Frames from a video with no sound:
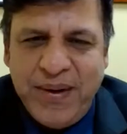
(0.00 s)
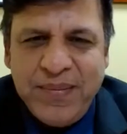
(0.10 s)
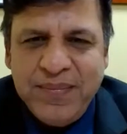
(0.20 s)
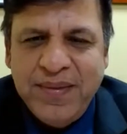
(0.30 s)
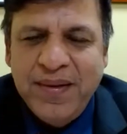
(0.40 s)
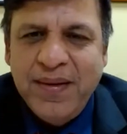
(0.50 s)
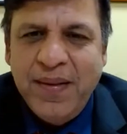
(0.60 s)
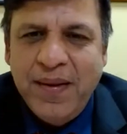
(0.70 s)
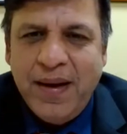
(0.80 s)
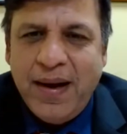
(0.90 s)
you.
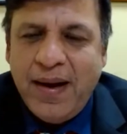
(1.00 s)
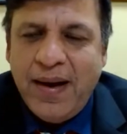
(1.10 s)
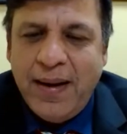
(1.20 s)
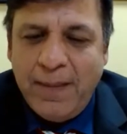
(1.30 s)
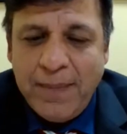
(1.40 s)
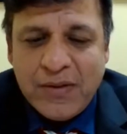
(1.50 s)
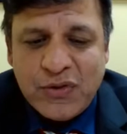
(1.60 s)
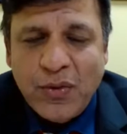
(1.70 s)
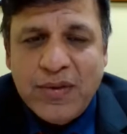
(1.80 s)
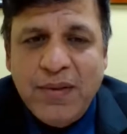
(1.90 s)

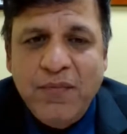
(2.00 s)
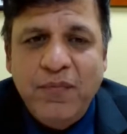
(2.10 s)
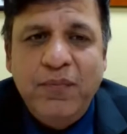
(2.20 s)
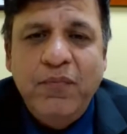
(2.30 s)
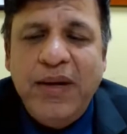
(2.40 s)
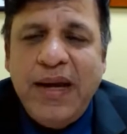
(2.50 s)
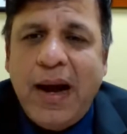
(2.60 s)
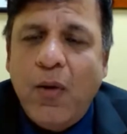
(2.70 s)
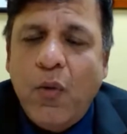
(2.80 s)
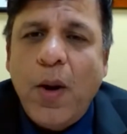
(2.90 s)
So we
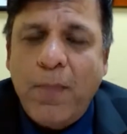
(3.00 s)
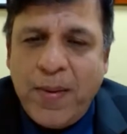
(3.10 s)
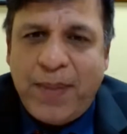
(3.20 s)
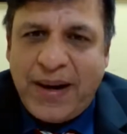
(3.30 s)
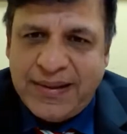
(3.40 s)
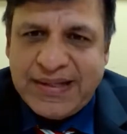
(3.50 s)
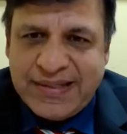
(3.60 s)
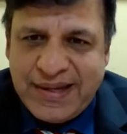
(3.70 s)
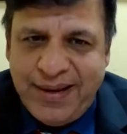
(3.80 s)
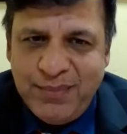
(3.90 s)
are over-prepared this
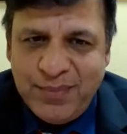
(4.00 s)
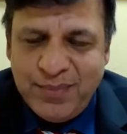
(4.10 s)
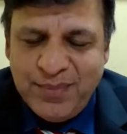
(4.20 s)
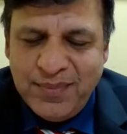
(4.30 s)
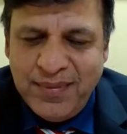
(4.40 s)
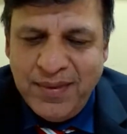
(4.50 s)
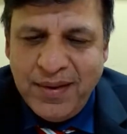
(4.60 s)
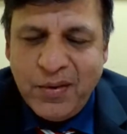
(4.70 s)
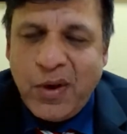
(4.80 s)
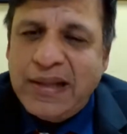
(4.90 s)
time
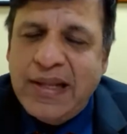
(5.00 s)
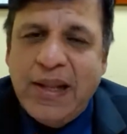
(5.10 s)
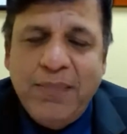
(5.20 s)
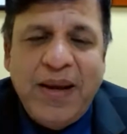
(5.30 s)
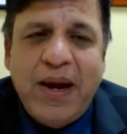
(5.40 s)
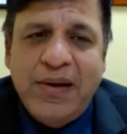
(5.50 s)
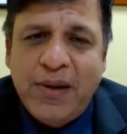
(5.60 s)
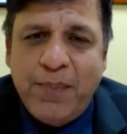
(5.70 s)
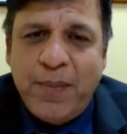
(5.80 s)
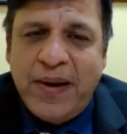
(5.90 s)
rather than being
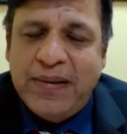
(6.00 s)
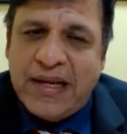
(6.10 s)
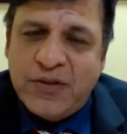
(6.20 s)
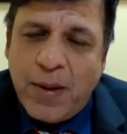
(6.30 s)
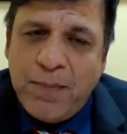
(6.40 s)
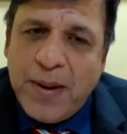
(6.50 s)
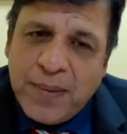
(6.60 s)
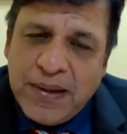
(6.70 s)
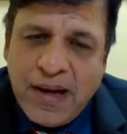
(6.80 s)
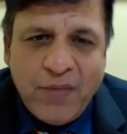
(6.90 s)
under-prepared. That's why
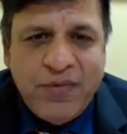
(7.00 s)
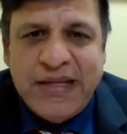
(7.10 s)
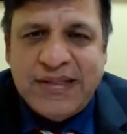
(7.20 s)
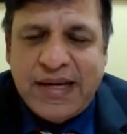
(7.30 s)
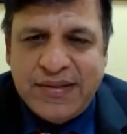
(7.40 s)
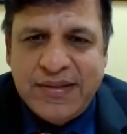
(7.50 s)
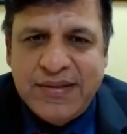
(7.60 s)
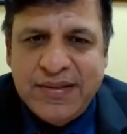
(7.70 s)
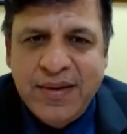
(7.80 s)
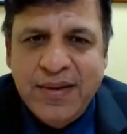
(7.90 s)
people love these
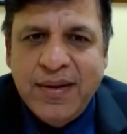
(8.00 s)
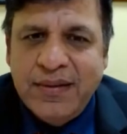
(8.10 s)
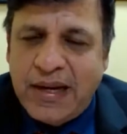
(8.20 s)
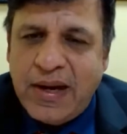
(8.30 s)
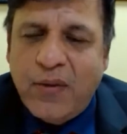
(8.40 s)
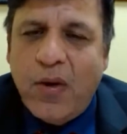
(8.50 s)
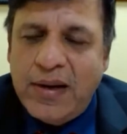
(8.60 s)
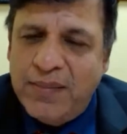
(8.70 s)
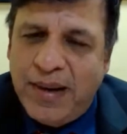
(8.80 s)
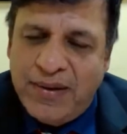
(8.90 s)
sessions that are
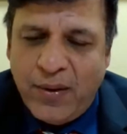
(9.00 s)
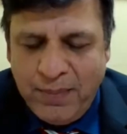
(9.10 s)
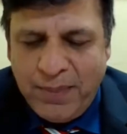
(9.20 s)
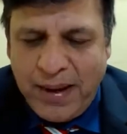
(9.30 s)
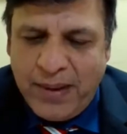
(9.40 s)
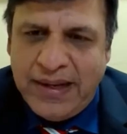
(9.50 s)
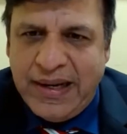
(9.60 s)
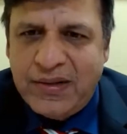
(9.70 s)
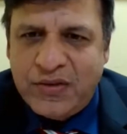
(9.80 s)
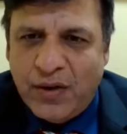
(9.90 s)
gotten by
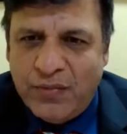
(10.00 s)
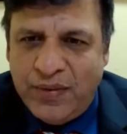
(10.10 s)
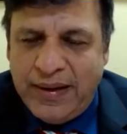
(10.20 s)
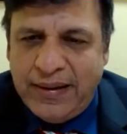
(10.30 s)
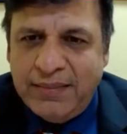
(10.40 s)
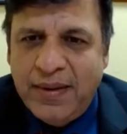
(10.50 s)
Mylegalsoftware.